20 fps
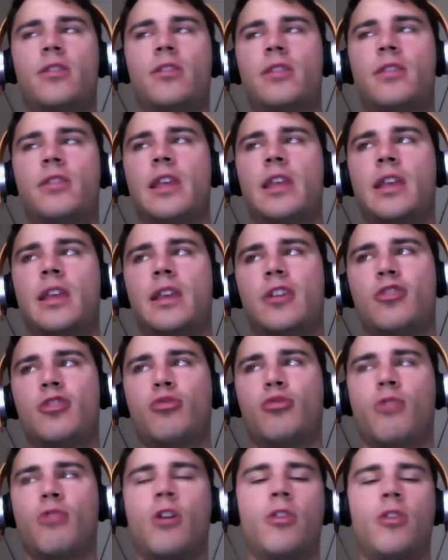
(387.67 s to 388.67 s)
the
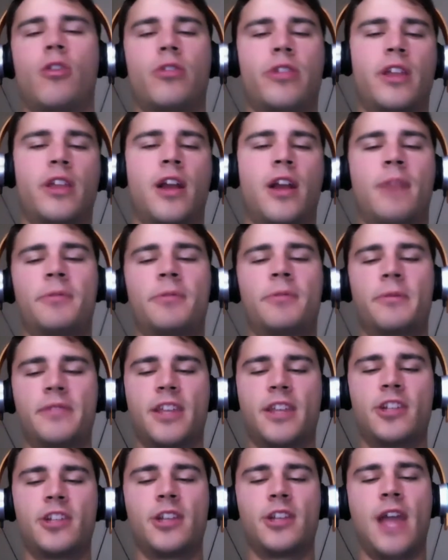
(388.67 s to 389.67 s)
growth and optimization